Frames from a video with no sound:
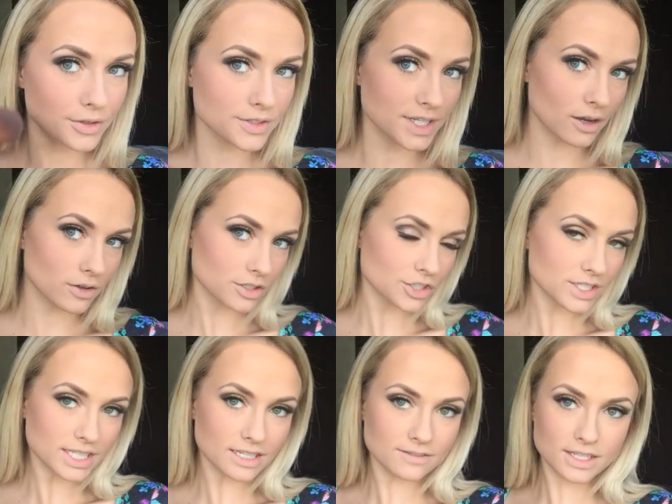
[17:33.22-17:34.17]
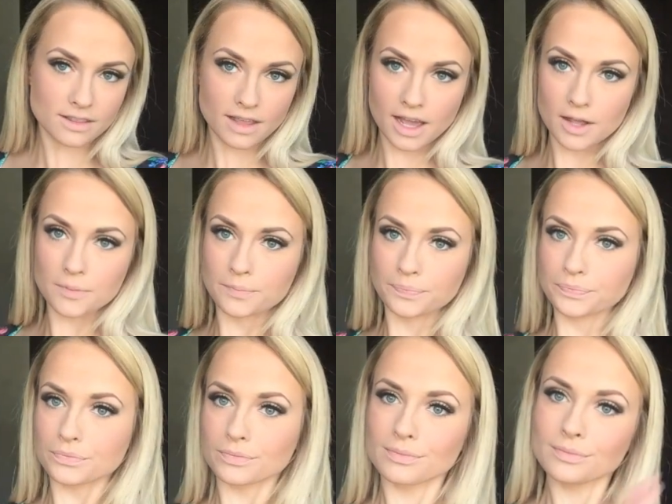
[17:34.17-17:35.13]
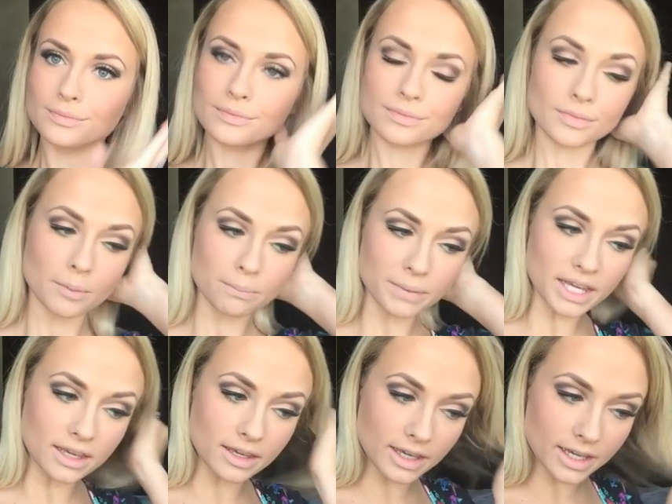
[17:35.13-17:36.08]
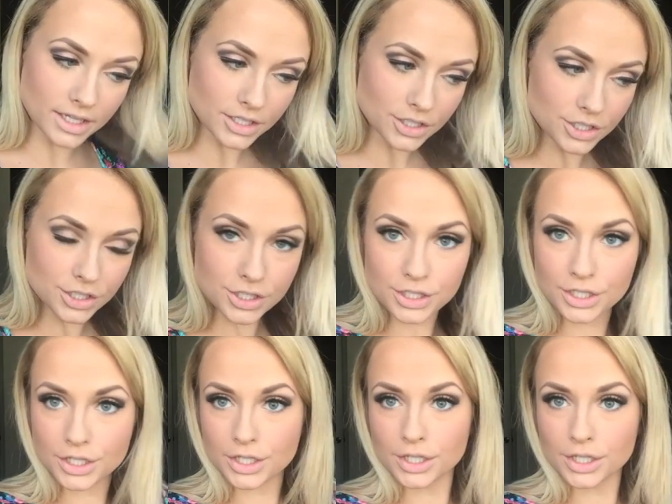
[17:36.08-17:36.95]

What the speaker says: You see how it just gives it that pinkish,